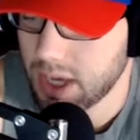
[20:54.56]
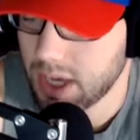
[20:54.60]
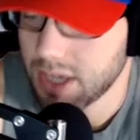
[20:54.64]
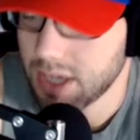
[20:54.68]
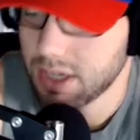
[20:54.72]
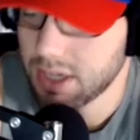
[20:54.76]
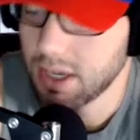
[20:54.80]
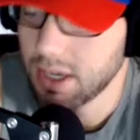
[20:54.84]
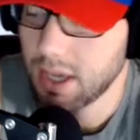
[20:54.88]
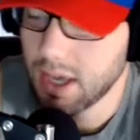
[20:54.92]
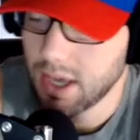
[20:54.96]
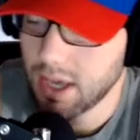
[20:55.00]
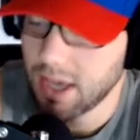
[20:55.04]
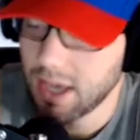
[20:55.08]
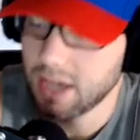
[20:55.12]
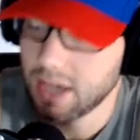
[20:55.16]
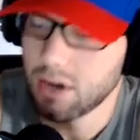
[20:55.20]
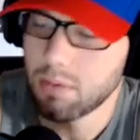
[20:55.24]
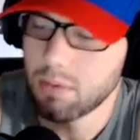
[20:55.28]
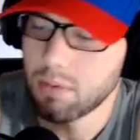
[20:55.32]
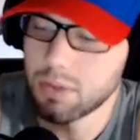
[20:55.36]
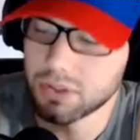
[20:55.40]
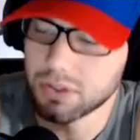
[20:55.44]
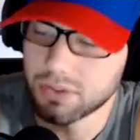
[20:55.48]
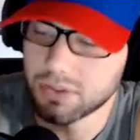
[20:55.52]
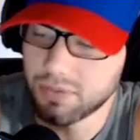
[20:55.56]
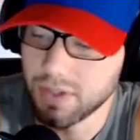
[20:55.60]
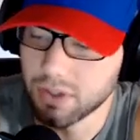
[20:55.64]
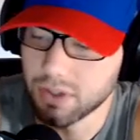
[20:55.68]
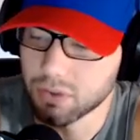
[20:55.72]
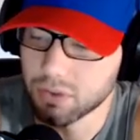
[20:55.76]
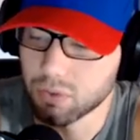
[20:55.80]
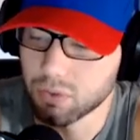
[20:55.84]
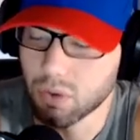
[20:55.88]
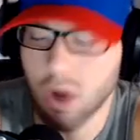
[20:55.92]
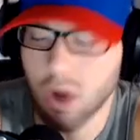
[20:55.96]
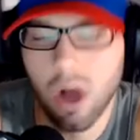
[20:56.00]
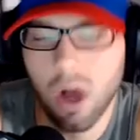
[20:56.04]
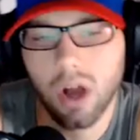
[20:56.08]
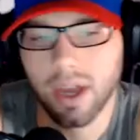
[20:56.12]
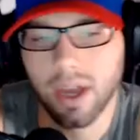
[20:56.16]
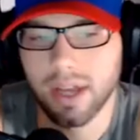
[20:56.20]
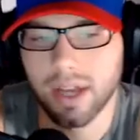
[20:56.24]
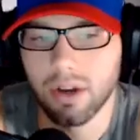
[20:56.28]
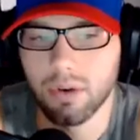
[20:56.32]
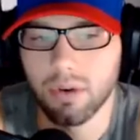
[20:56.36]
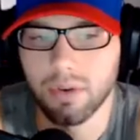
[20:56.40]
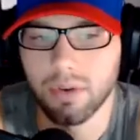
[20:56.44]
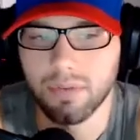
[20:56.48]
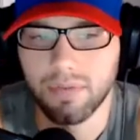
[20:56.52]
it almost feels wrong at
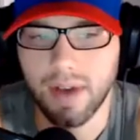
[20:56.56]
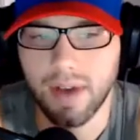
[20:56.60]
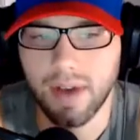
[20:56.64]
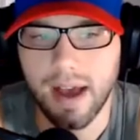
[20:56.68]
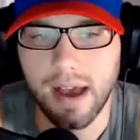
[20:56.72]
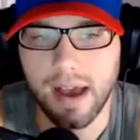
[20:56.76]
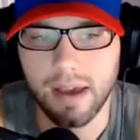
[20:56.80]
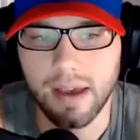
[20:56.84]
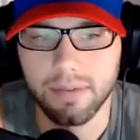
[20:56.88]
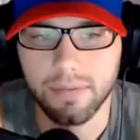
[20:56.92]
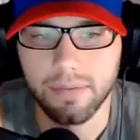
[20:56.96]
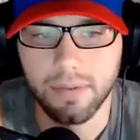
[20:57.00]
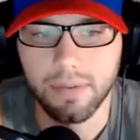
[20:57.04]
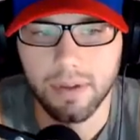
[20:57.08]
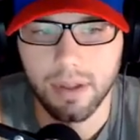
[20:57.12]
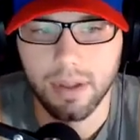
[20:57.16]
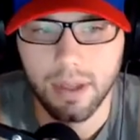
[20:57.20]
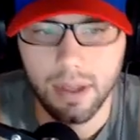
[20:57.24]
0-5.